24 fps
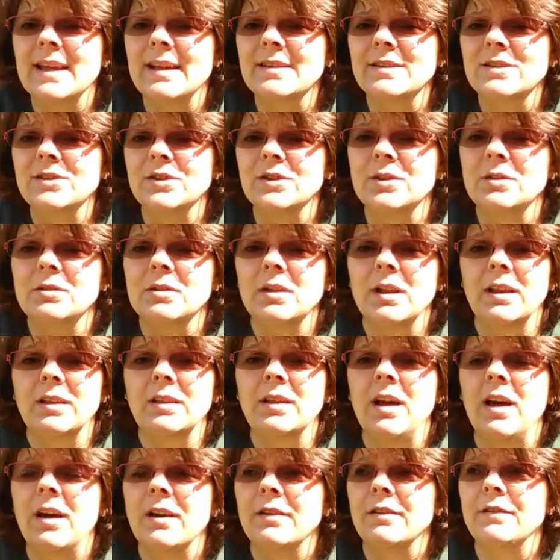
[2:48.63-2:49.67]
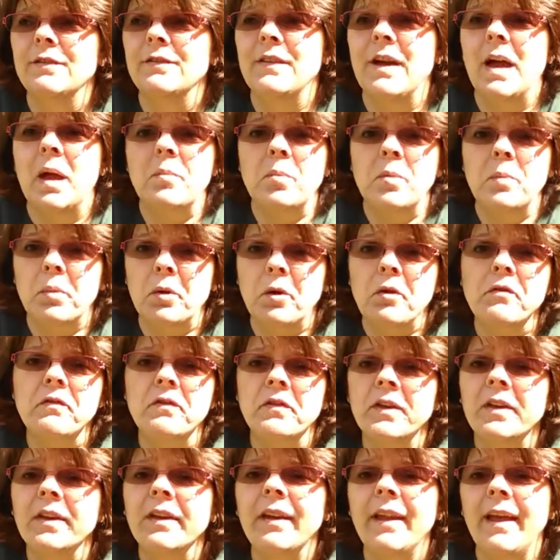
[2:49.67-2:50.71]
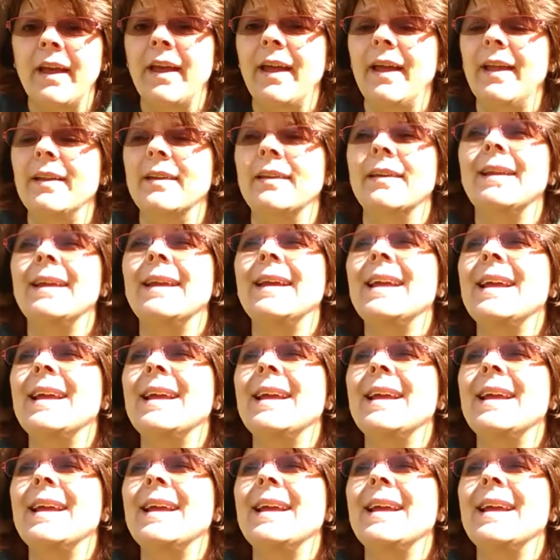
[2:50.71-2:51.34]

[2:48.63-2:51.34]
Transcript: I took a lot of ibuprofen, and